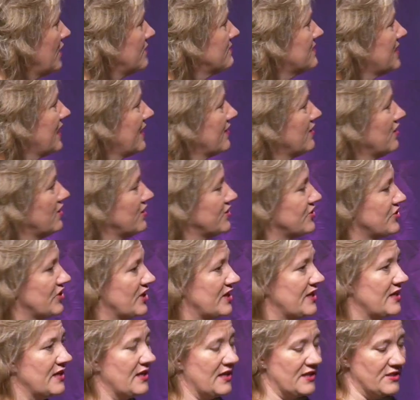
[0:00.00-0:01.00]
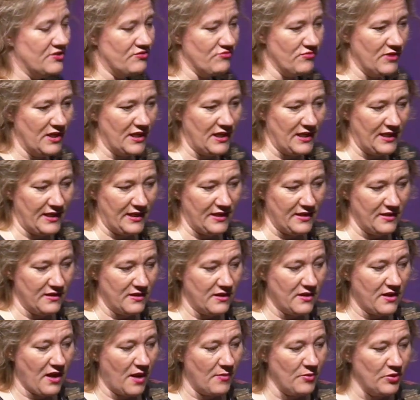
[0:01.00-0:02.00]
home technology has really
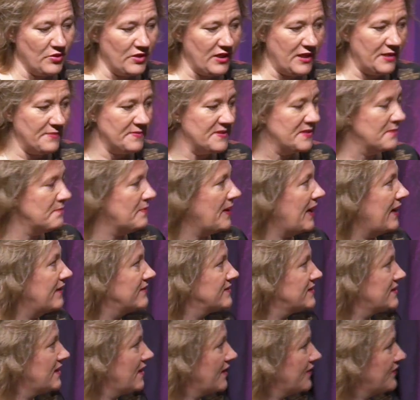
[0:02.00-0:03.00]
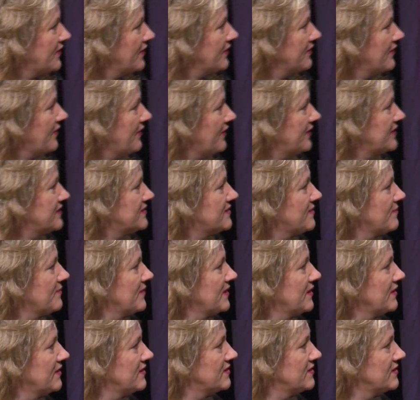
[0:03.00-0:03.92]
come on leaps and bounds, and I think that that's something